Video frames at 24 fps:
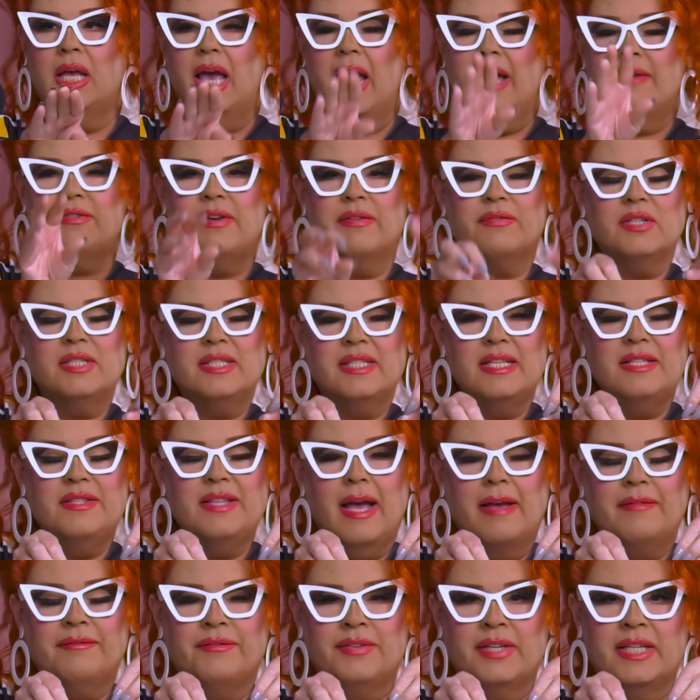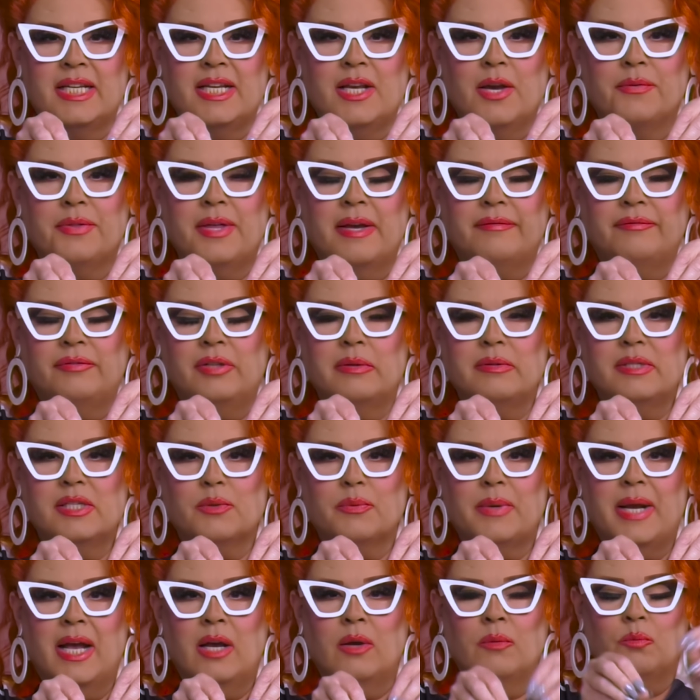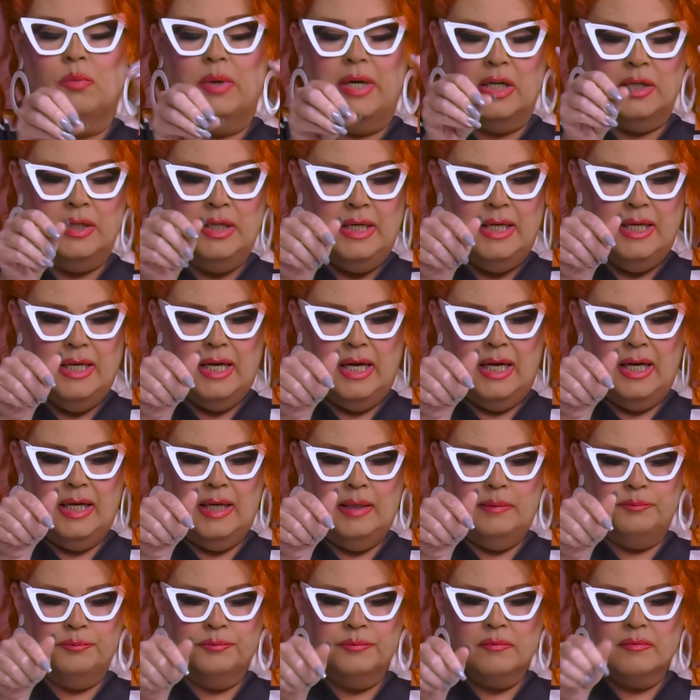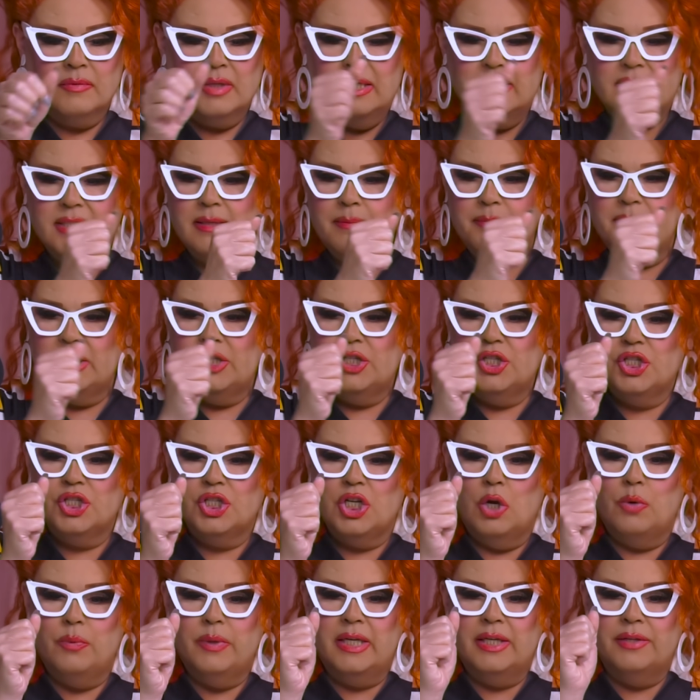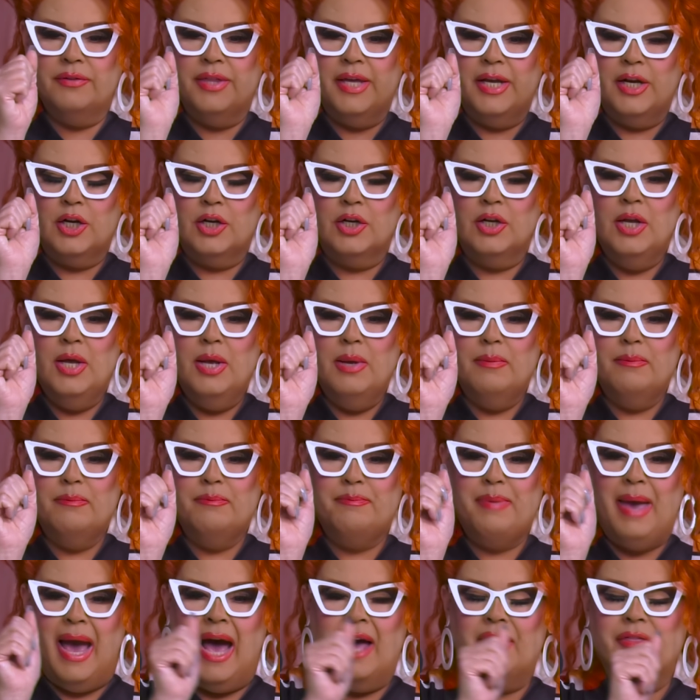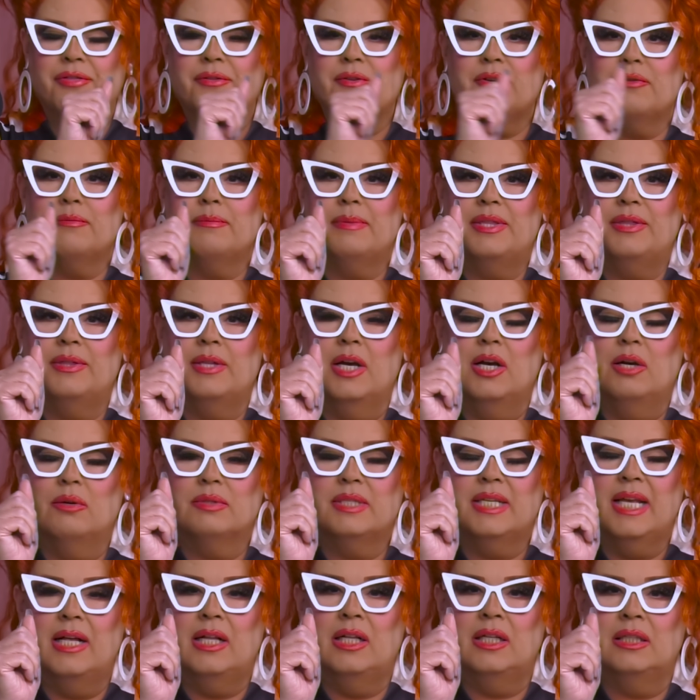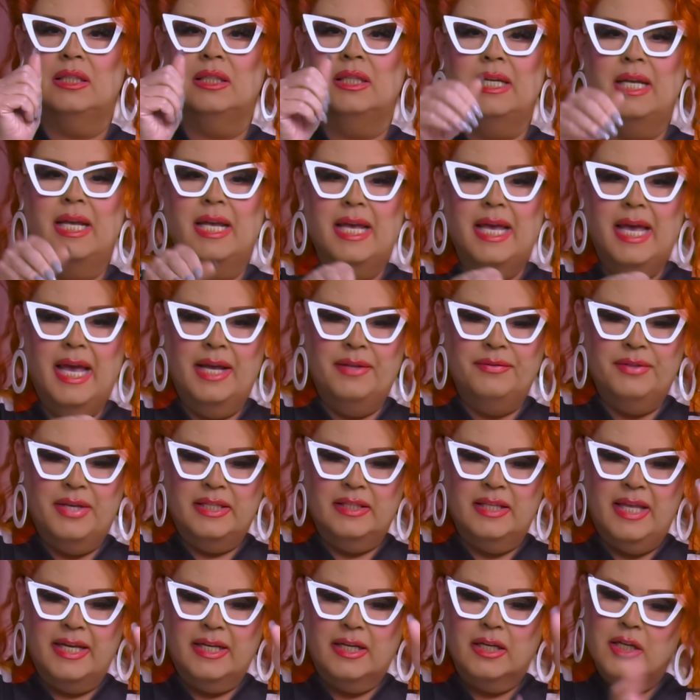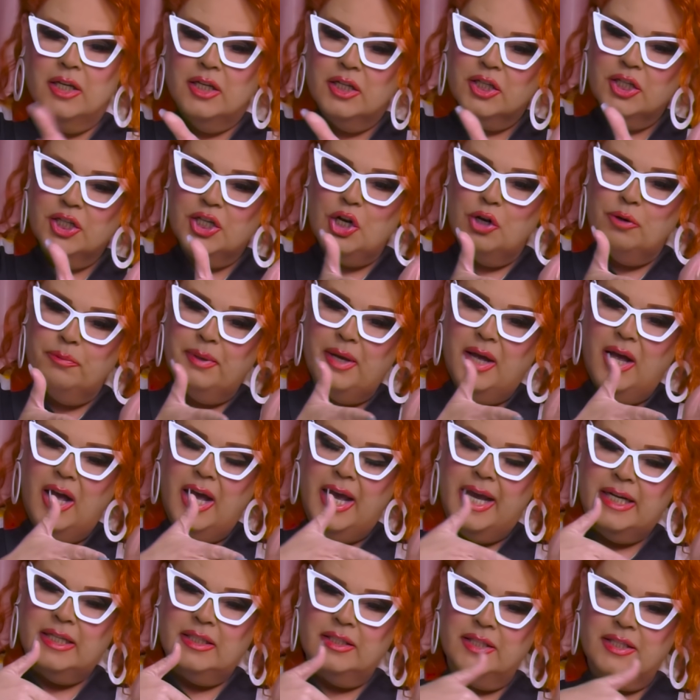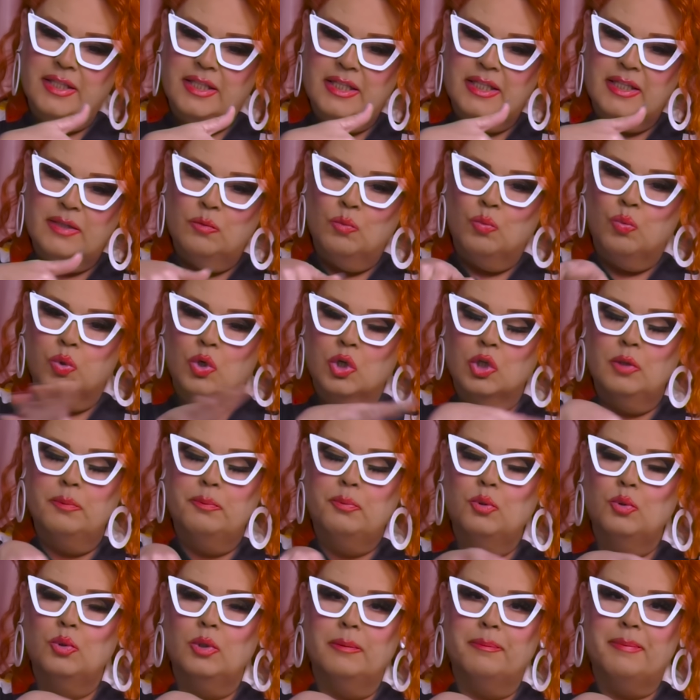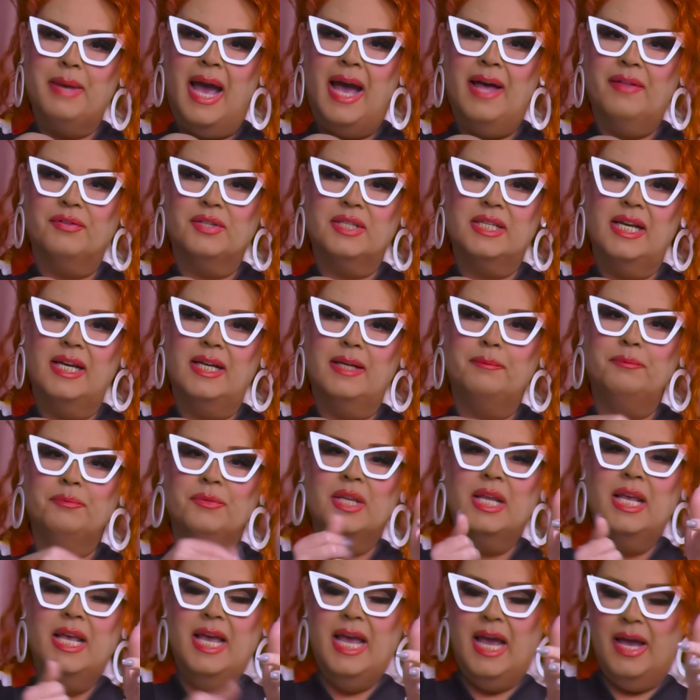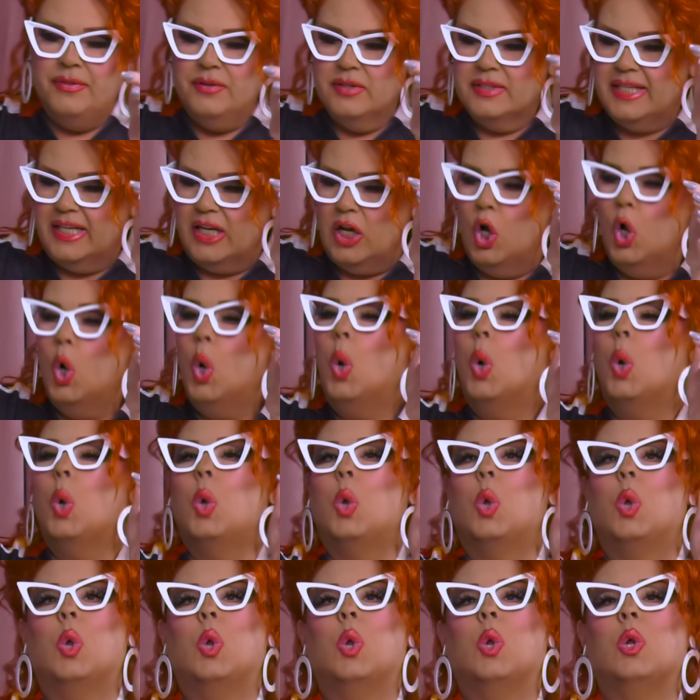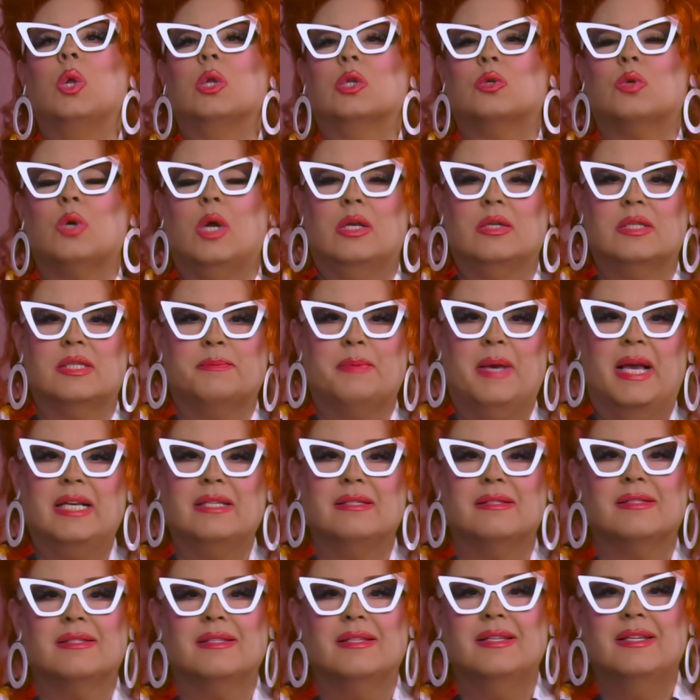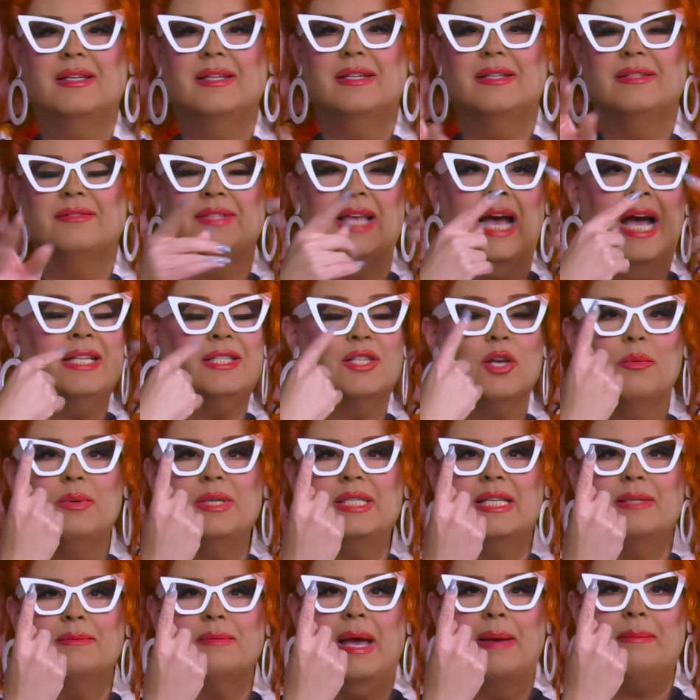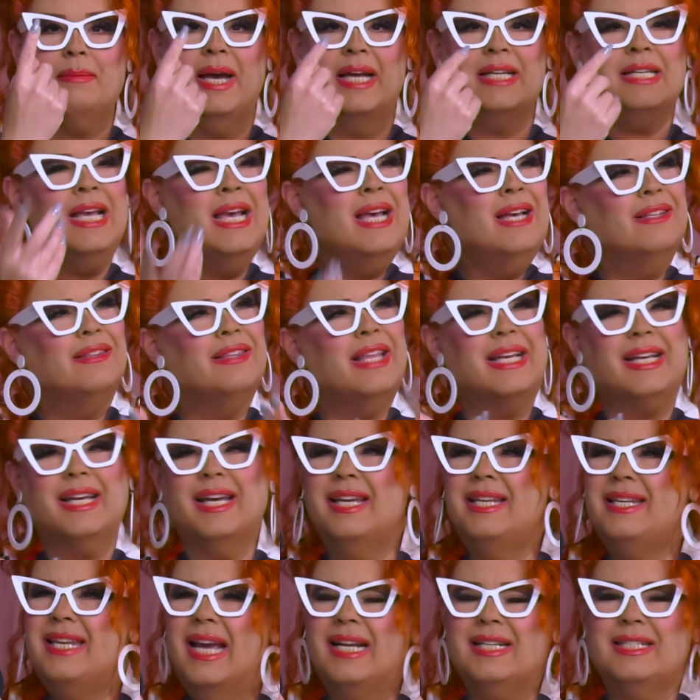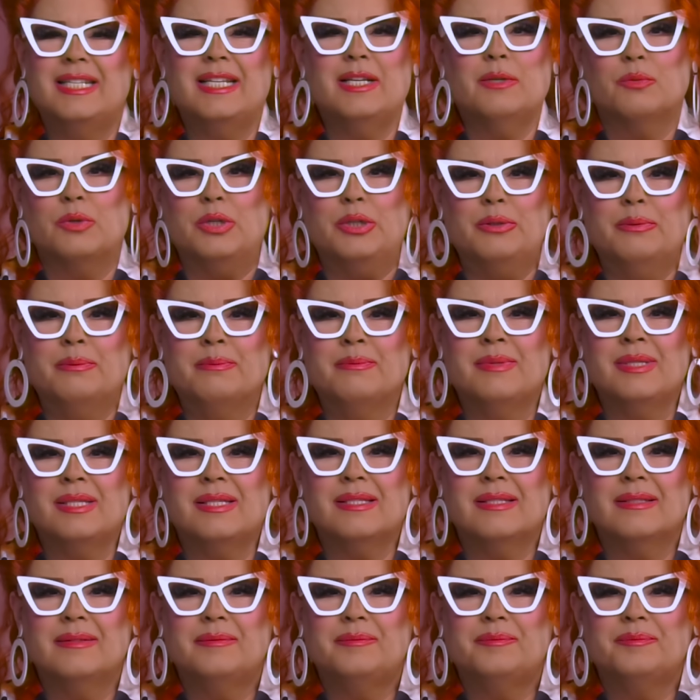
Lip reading: Have you ever seen that video that floats around where somebody's showing their bathroom in the hotel and they like go behind the whirlpool bathtub and there's like a whole crawl space? That's always in my mind. Like connecting rooms.